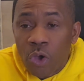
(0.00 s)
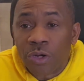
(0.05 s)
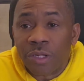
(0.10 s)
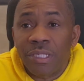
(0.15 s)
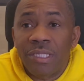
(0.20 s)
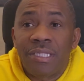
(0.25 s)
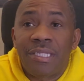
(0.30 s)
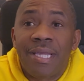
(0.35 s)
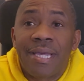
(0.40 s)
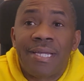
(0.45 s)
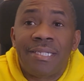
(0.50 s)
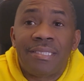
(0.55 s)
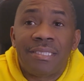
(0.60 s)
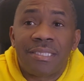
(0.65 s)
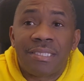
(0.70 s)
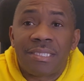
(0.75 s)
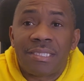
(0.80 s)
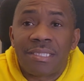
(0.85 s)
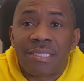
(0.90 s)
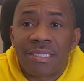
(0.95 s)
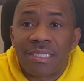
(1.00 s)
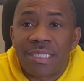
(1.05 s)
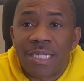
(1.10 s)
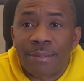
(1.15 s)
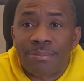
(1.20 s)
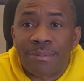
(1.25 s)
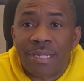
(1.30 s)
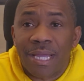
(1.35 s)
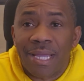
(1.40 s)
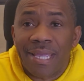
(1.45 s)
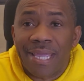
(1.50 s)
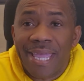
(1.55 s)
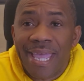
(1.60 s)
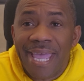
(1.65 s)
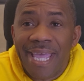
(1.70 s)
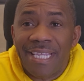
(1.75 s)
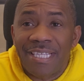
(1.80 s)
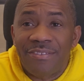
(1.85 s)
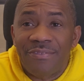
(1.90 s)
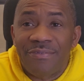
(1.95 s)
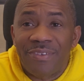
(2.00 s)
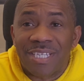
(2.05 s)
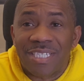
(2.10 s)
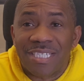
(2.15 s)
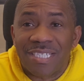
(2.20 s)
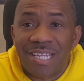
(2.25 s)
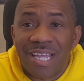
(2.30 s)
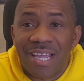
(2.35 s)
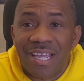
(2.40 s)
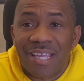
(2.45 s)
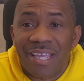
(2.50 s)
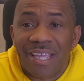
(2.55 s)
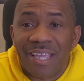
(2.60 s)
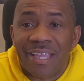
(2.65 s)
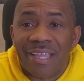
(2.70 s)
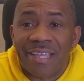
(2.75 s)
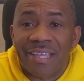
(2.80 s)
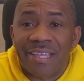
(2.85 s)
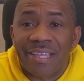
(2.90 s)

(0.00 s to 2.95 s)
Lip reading: Corinthians chapter 8 verse 9.